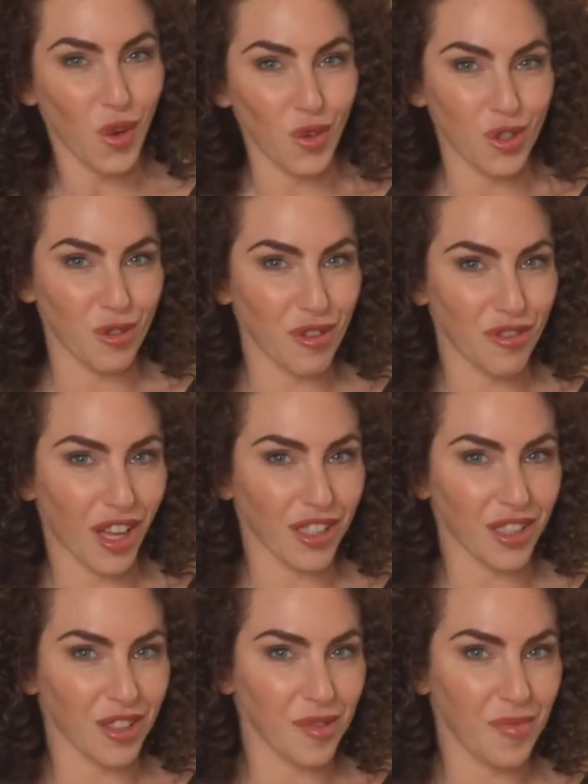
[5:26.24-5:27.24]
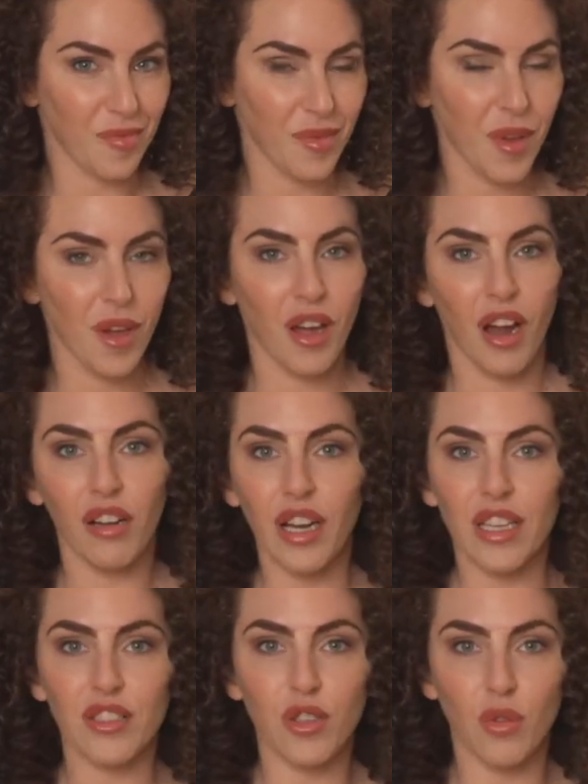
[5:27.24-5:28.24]
hold your reflector. All
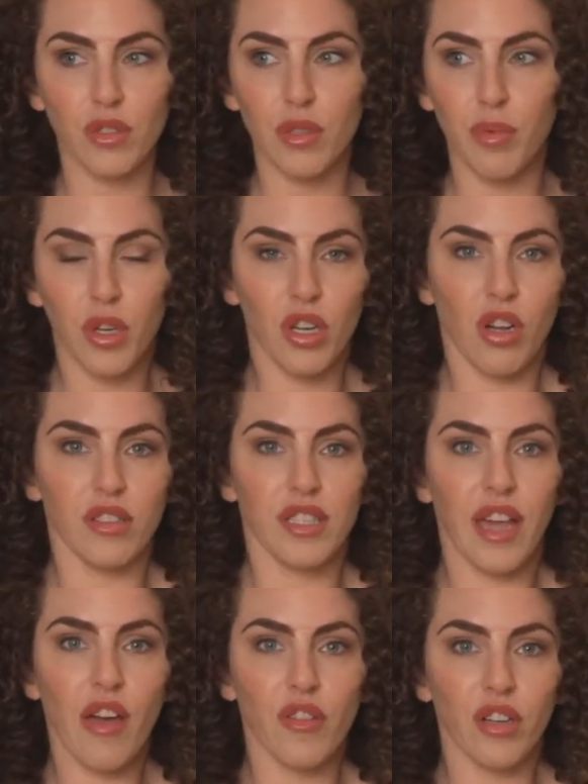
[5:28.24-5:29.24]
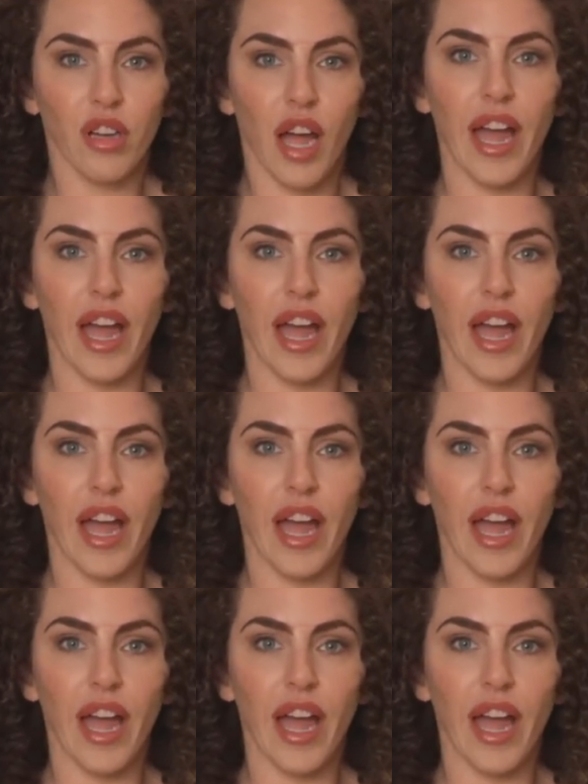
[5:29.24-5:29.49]
right, so to put it all together, I